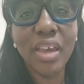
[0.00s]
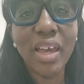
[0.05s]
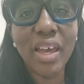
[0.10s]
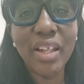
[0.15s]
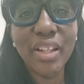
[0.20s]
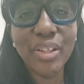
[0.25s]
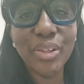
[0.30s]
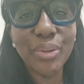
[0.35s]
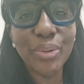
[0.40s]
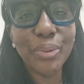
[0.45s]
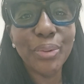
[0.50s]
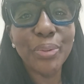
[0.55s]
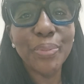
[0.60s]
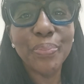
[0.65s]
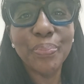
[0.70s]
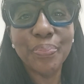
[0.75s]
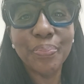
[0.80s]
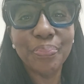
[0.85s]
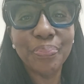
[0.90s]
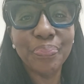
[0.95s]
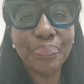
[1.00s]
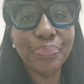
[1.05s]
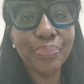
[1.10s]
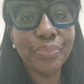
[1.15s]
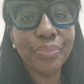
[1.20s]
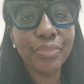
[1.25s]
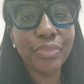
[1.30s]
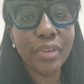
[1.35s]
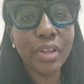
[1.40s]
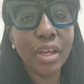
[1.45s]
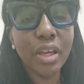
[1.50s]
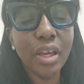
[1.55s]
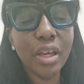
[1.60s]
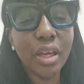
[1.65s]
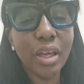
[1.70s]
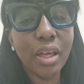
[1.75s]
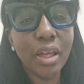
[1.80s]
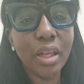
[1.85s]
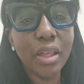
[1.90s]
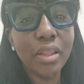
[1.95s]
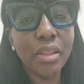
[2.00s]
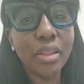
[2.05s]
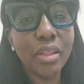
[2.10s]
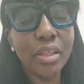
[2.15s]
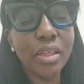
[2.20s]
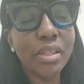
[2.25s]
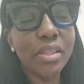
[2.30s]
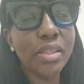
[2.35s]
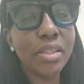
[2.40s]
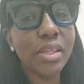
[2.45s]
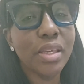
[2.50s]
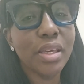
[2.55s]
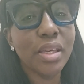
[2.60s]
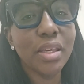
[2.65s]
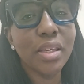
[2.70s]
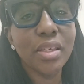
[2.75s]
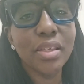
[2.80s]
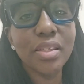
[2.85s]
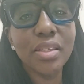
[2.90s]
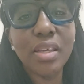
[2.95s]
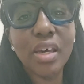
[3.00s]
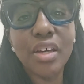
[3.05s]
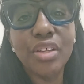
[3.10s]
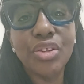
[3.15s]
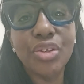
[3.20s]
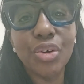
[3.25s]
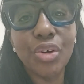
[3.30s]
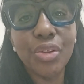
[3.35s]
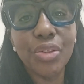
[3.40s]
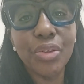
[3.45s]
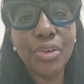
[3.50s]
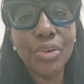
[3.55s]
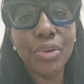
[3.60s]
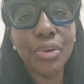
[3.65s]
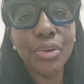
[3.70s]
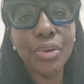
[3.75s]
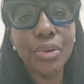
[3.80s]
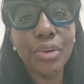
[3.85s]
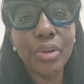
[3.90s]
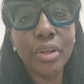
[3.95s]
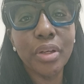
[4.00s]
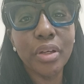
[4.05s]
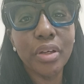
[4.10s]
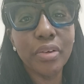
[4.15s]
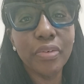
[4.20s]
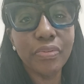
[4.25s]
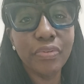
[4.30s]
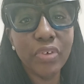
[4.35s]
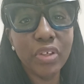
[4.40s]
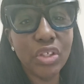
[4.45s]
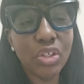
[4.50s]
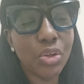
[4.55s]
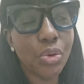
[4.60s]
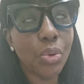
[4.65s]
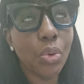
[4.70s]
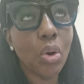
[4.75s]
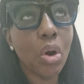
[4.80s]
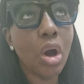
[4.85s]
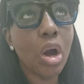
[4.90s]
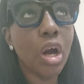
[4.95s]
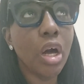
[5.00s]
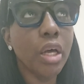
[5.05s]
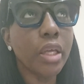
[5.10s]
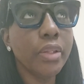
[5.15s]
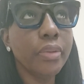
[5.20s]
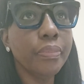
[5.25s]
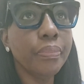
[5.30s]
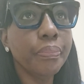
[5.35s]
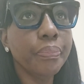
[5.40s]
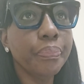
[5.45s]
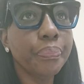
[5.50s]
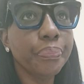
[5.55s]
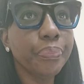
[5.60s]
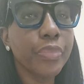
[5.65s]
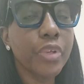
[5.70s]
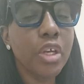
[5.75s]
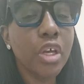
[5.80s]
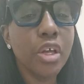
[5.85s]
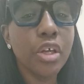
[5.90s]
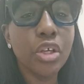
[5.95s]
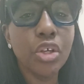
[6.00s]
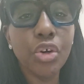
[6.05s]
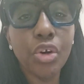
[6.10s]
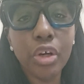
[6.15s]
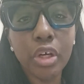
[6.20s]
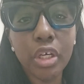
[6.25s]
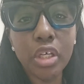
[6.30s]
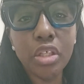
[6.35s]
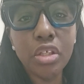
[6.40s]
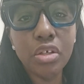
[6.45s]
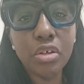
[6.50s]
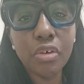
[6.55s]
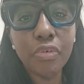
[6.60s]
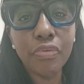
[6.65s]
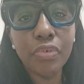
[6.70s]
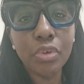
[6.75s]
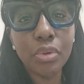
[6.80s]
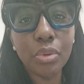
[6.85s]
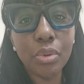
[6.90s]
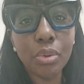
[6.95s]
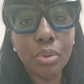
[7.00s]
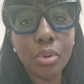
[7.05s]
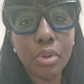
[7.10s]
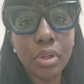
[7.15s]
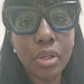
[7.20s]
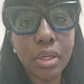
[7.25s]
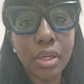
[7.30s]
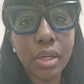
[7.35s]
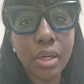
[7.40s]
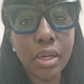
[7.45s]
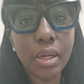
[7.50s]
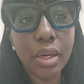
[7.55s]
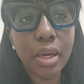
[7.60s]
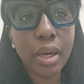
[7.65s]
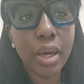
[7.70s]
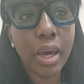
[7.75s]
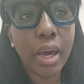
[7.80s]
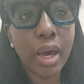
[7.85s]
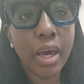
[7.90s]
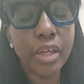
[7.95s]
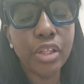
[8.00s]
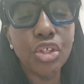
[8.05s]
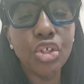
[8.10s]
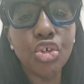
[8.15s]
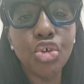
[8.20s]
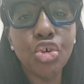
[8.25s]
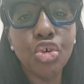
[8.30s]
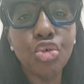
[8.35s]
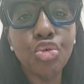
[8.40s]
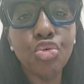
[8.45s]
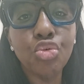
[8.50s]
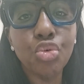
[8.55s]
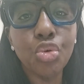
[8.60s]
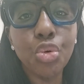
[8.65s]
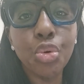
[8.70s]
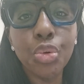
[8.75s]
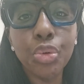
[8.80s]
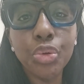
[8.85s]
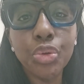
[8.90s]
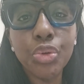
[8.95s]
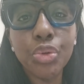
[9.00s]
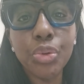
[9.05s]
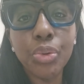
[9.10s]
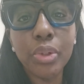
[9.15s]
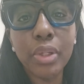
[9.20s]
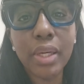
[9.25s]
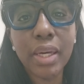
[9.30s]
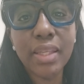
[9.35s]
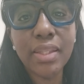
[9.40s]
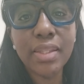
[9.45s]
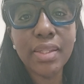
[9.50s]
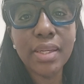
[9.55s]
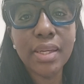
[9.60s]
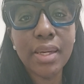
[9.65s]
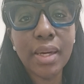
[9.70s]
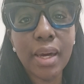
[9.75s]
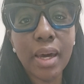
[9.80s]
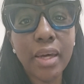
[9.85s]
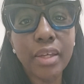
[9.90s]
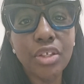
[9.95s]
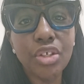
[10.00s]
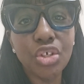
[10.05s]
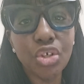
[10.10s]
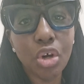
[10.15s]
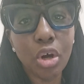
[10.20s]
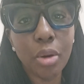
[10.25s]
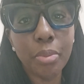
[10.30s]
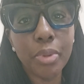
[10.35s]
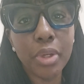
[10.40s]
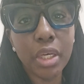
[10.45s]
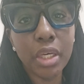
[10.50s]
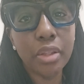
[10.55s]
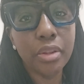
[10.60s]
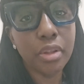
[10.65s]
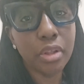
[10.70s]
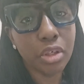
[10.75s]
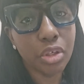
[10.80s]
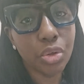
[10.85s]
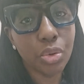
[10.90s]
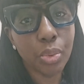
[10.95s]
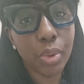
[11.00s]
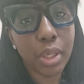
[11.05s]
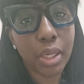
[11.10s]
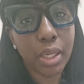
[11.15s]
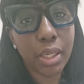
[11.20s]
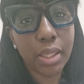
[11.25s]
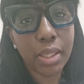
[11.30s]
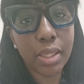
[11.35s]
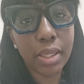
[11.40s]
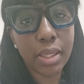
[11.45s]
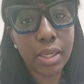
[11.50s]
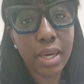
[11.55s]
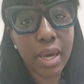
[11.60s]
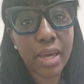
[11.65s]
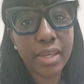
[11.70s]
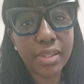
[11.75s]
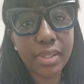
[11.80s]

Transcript: Hello, this is another video on your interview and your road to getting a job in the UAE